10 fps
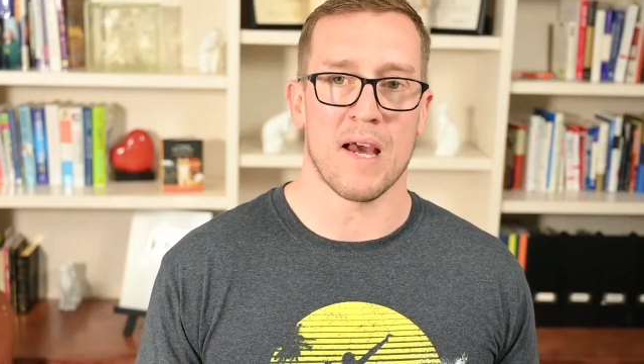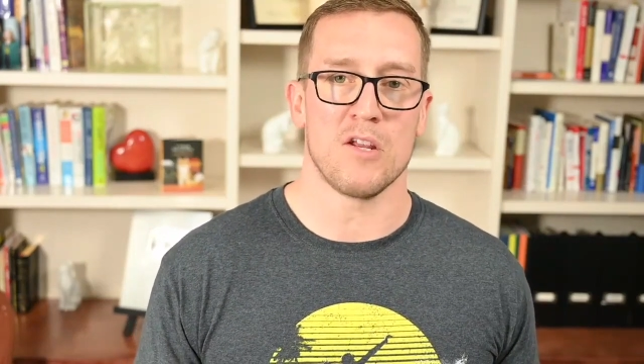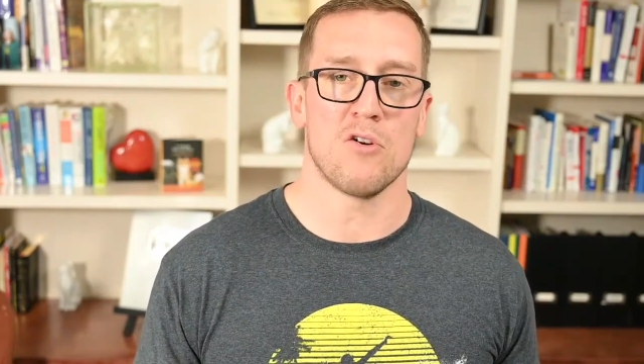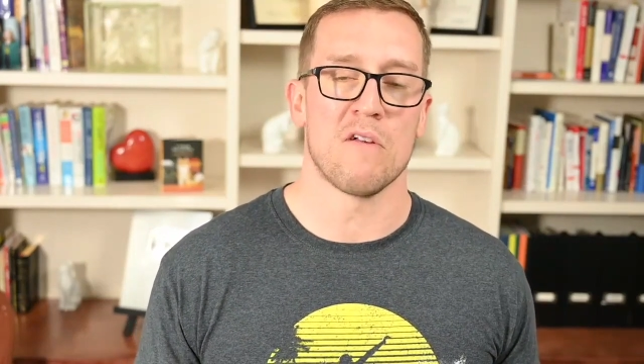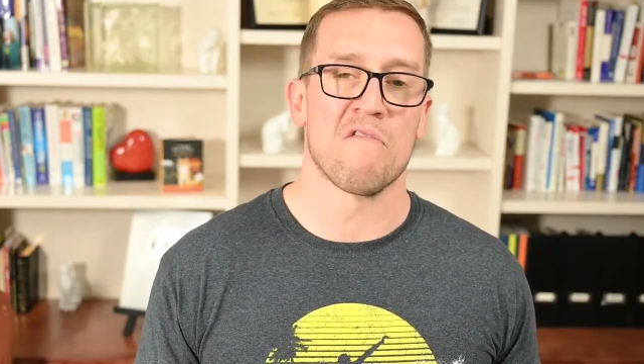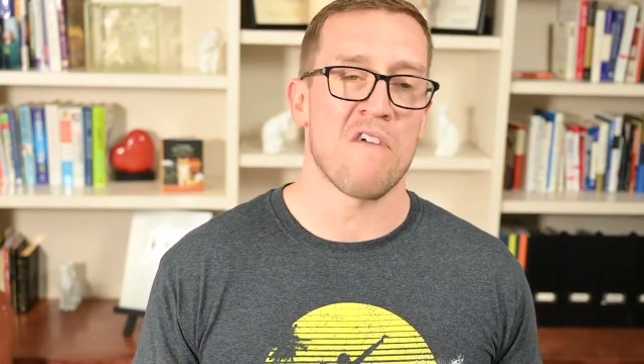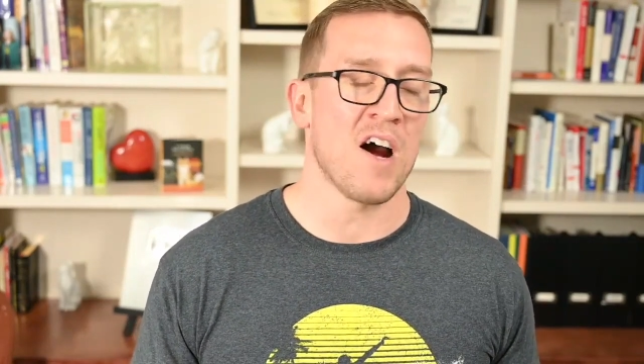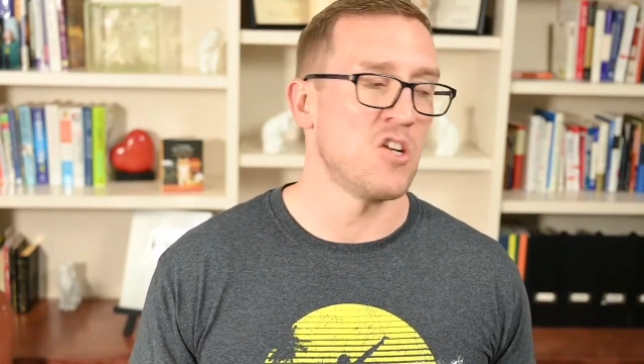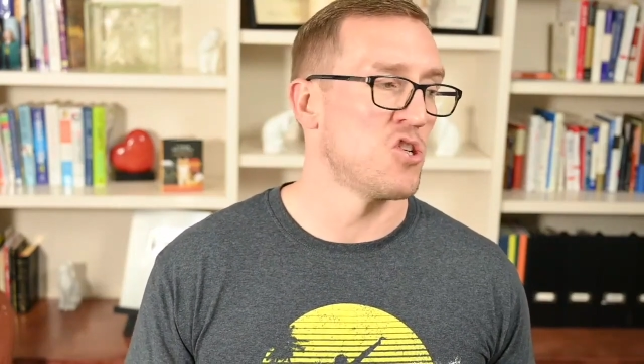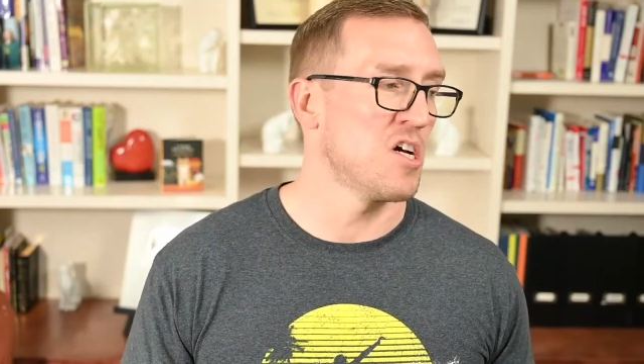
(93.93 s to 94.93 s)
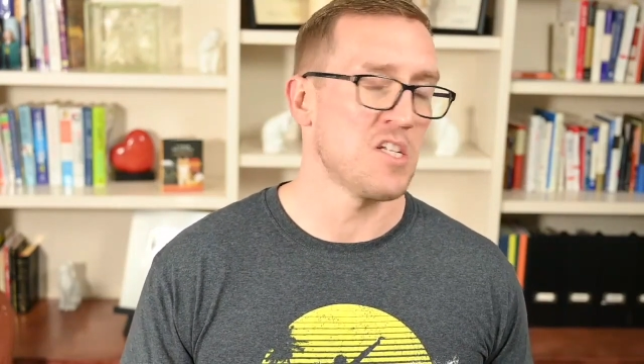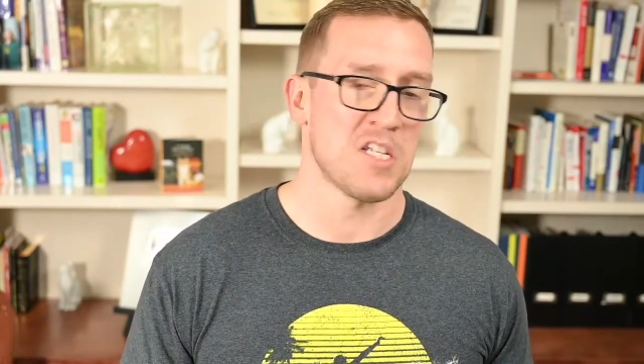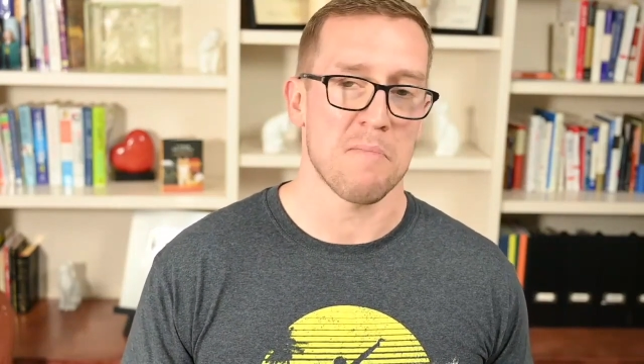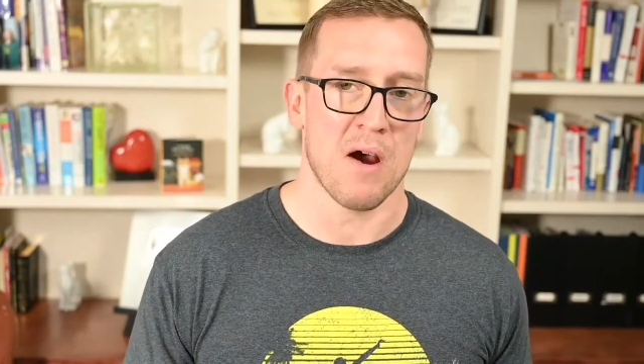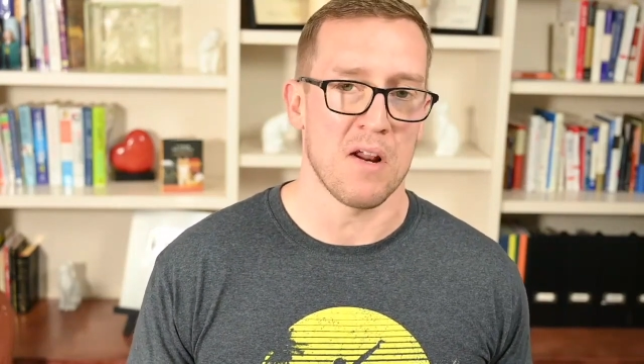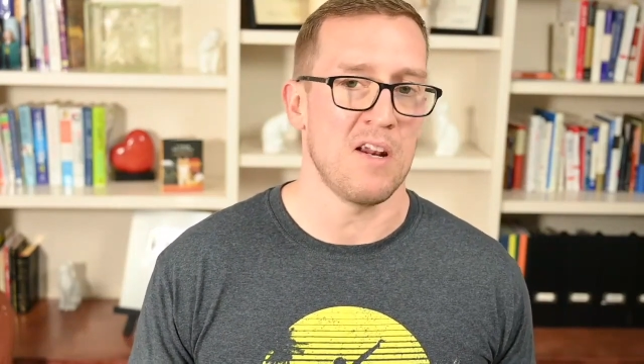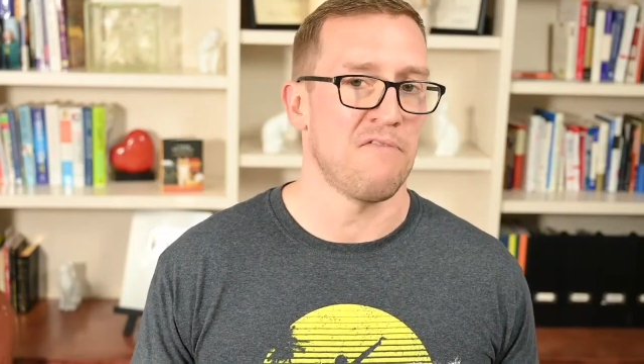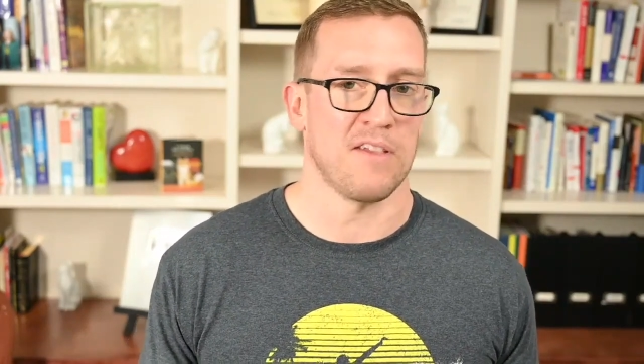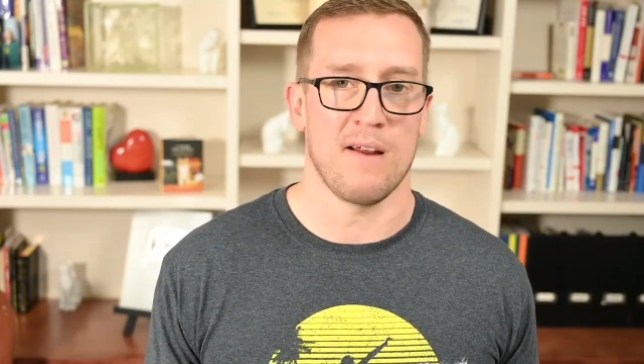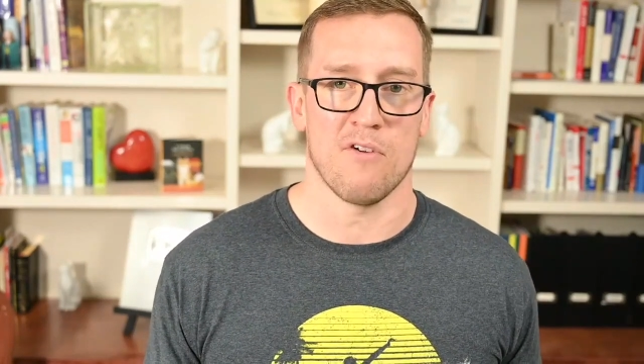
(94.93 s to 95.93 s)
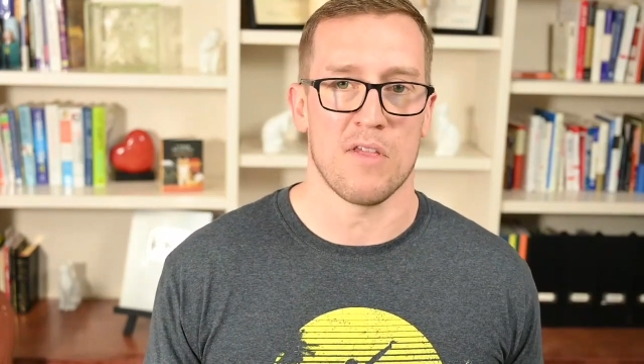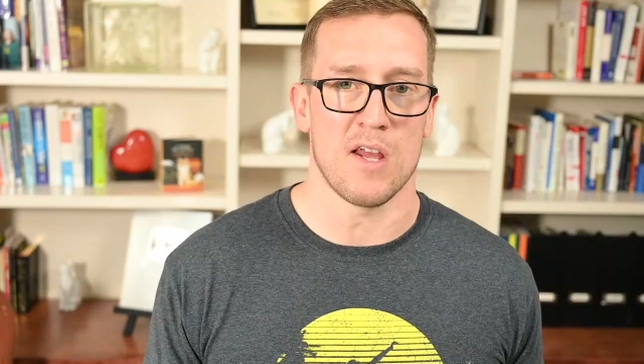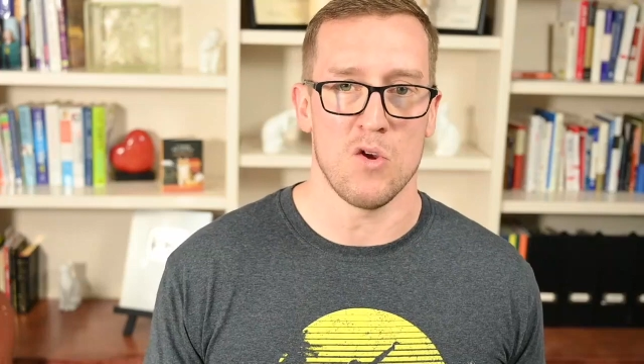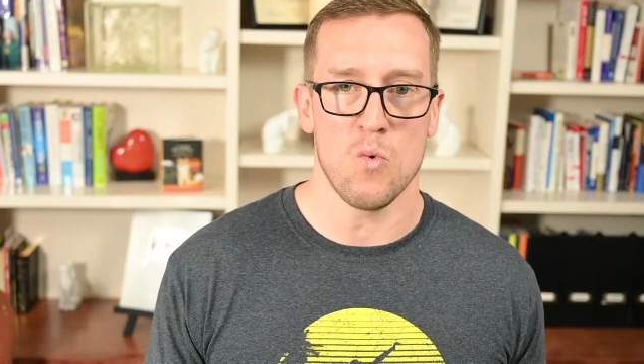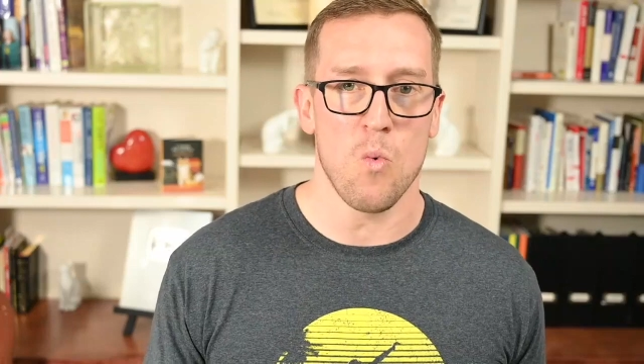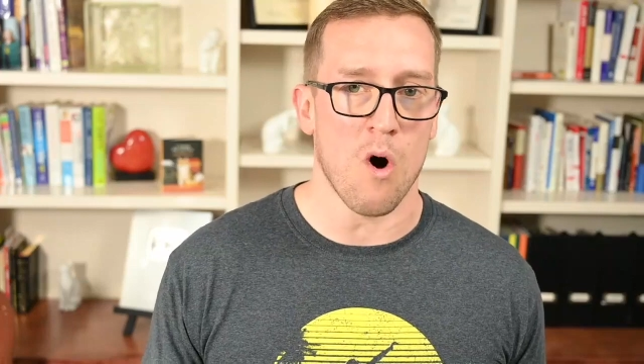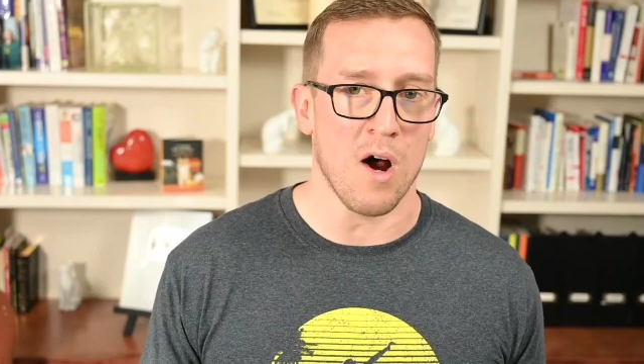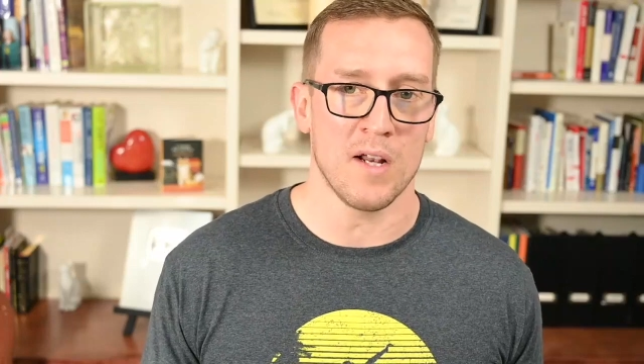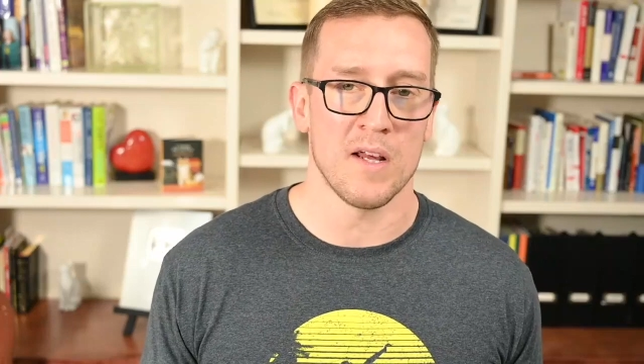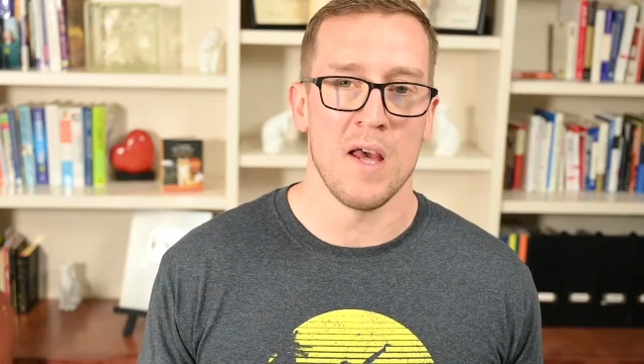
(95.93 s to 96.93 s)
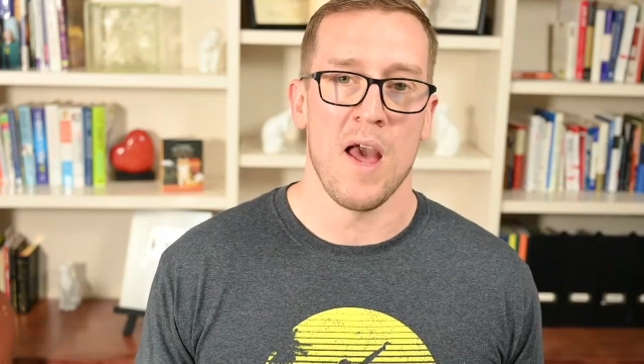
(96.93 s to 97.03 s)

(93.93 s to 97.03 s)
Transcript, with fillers: that you can find just about any flavor that you want